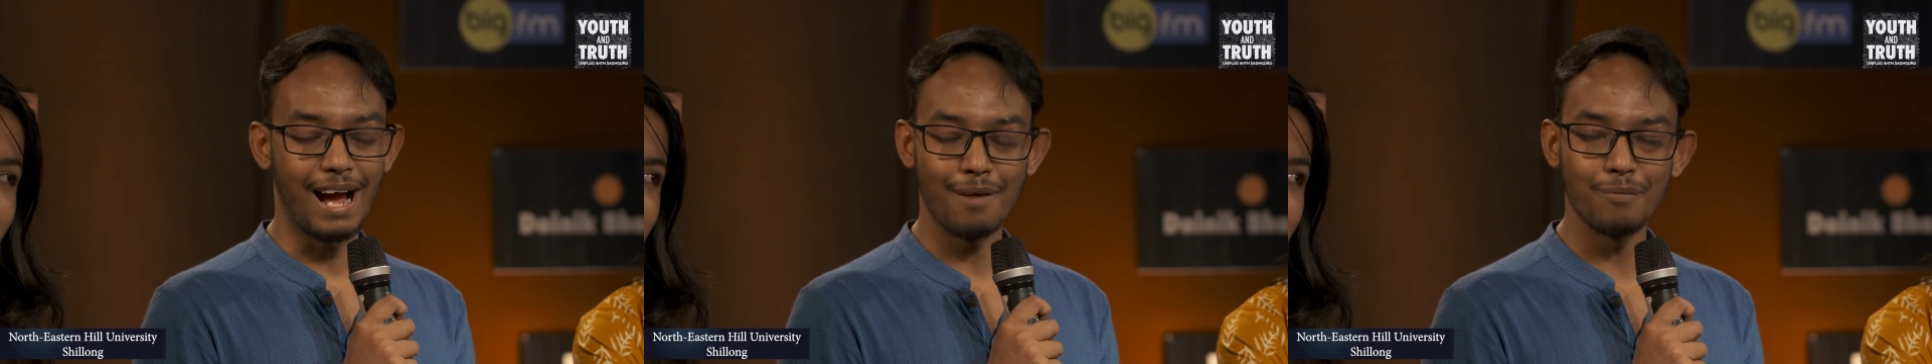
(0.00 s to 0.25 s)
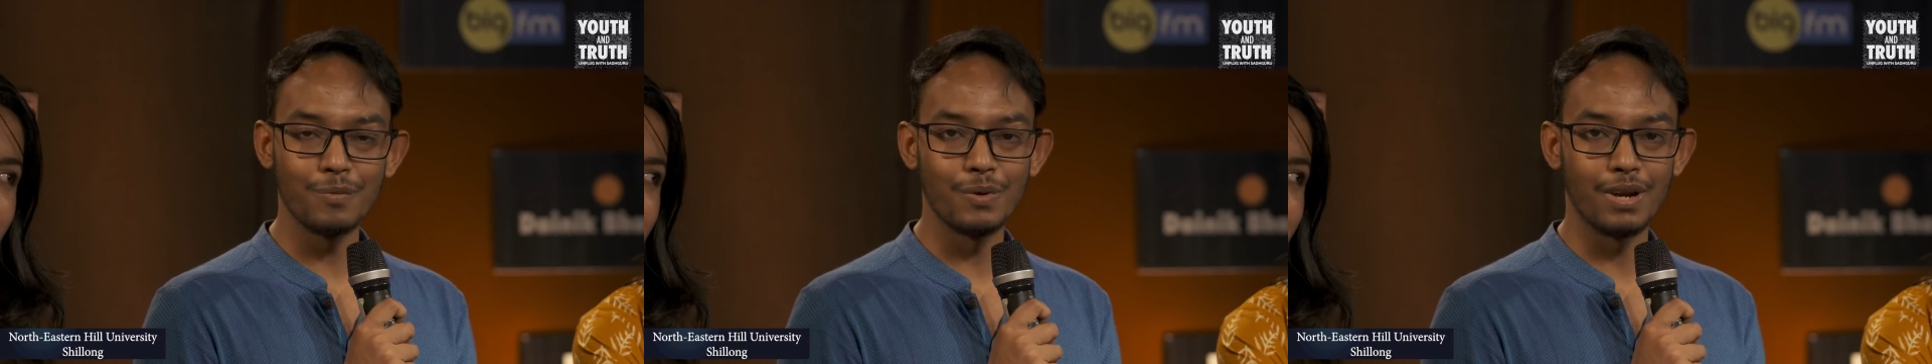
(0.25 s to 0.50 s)

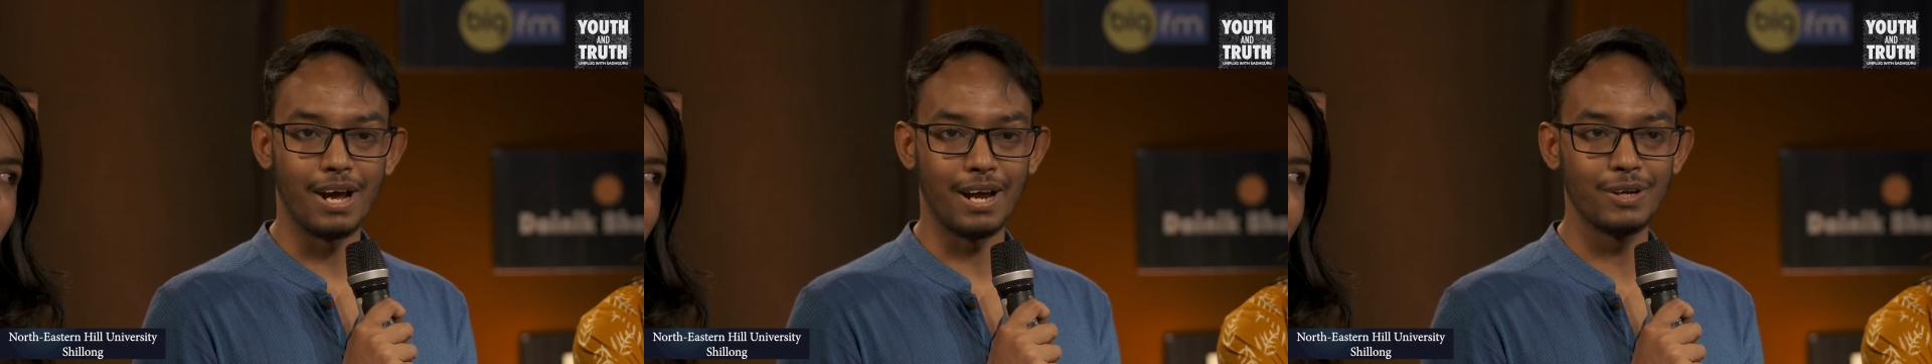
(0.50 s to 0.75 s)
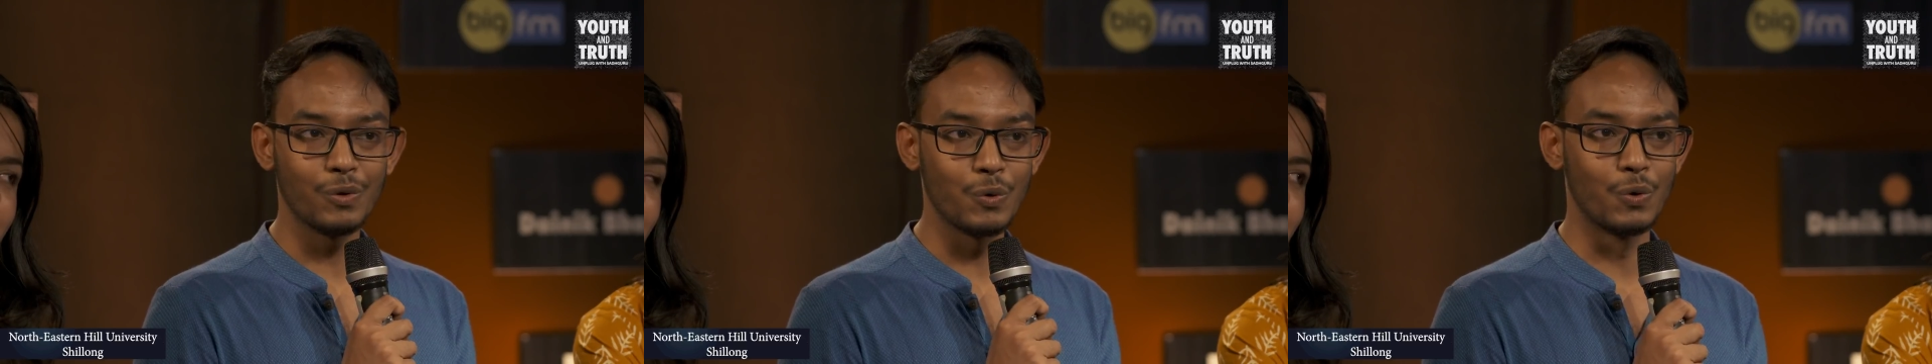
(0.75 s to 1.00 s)

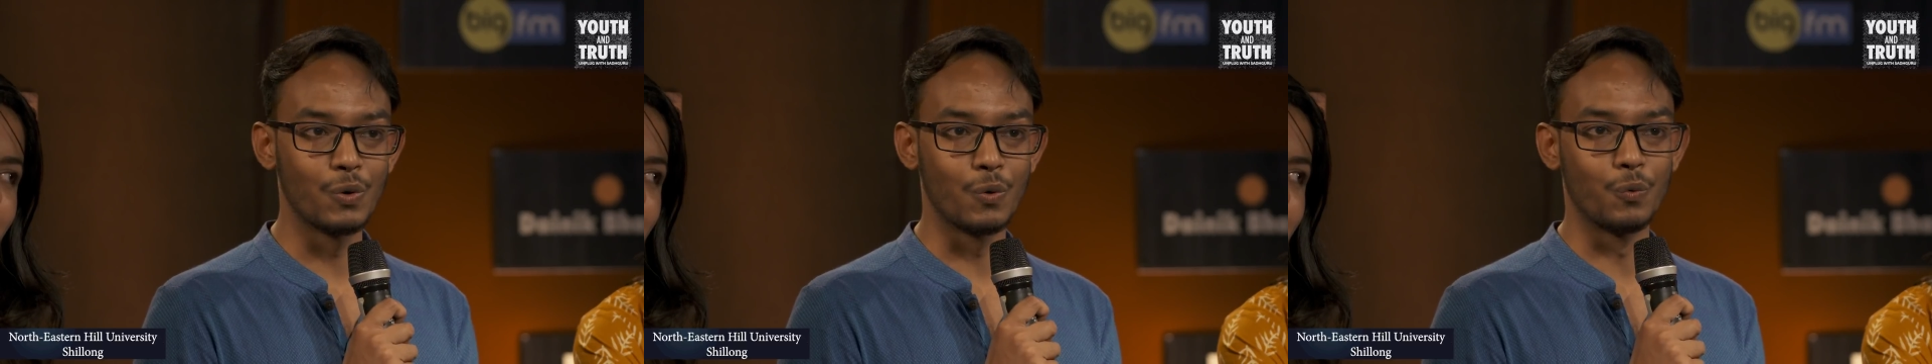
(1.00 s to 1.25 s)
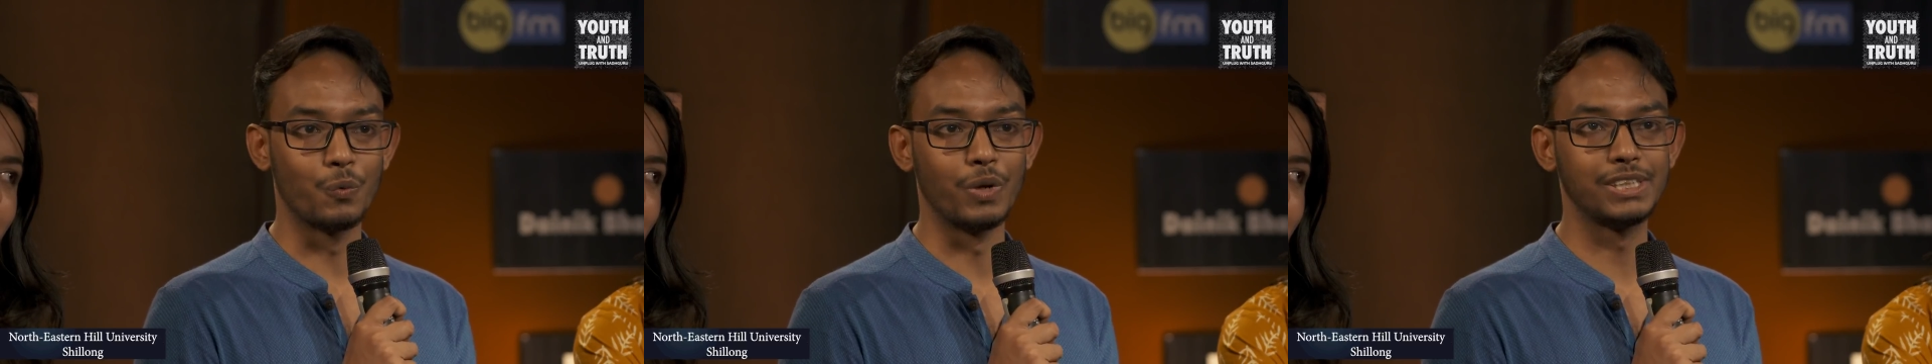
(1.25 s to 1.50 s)
I don't
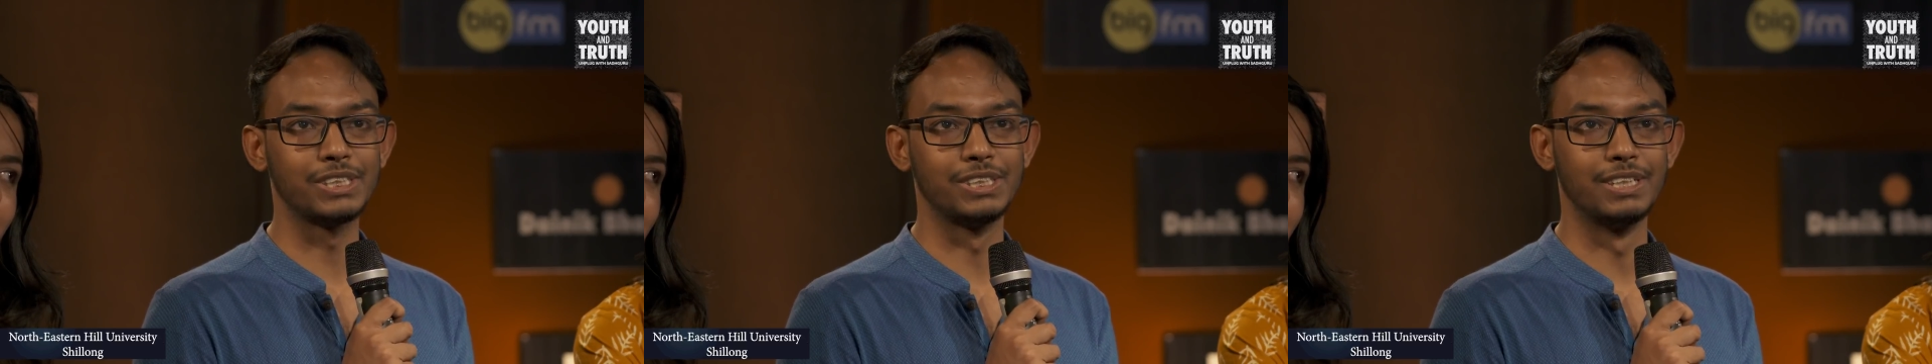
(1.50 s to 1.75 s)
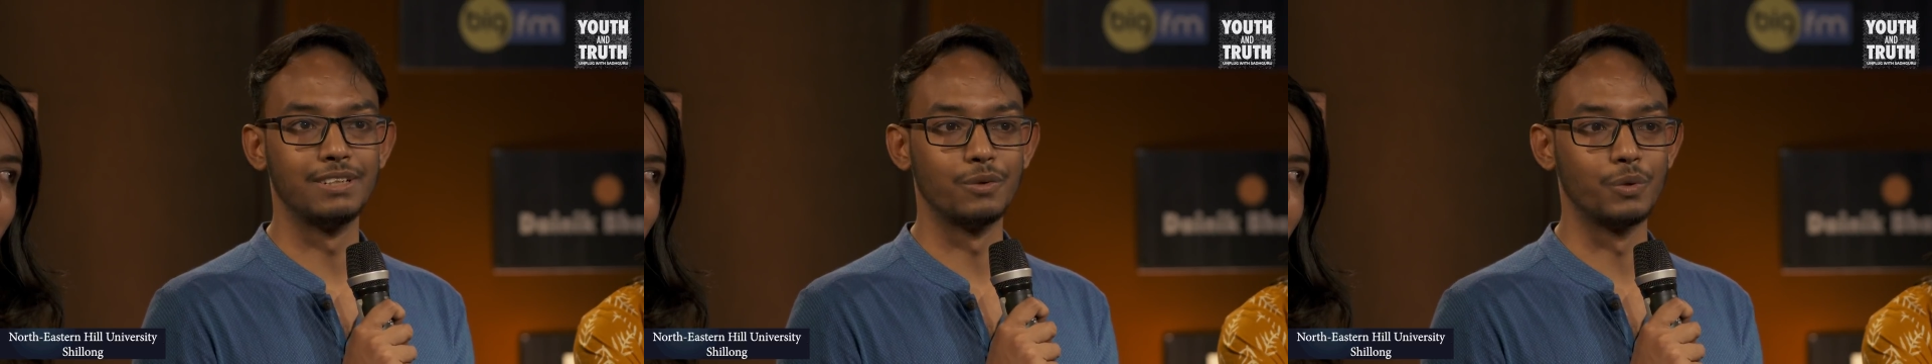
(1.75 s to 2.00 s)
know
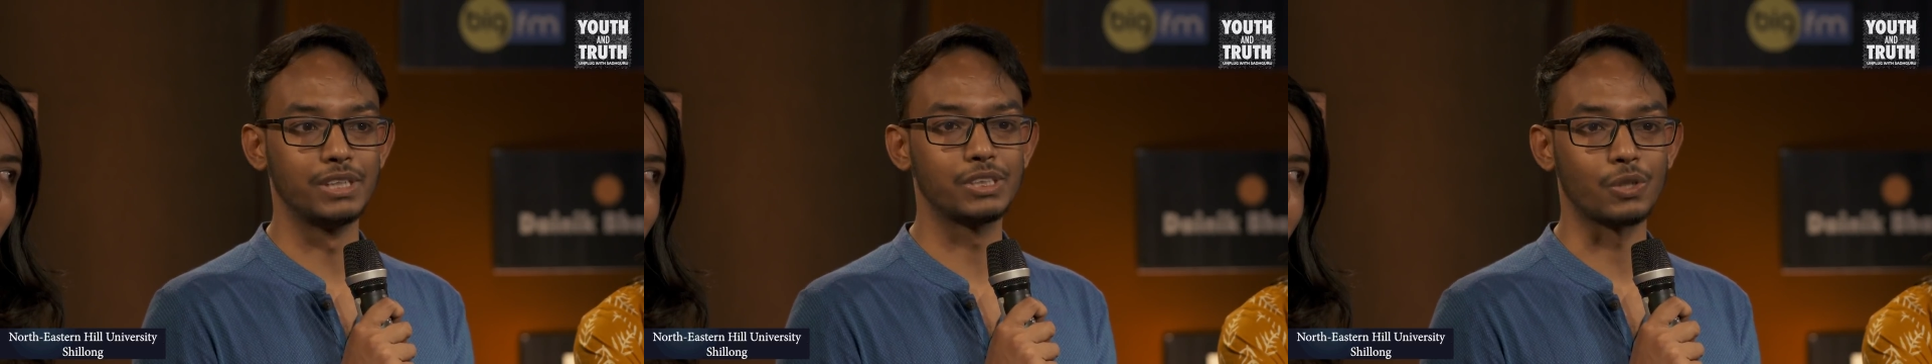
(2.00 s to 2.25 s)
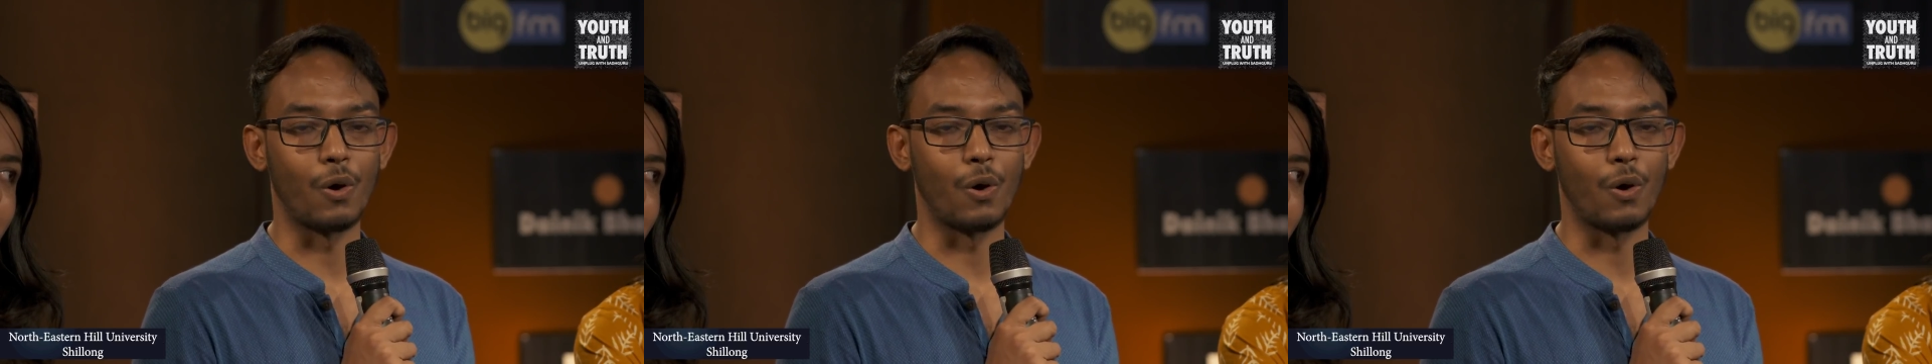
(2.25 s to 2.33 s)
which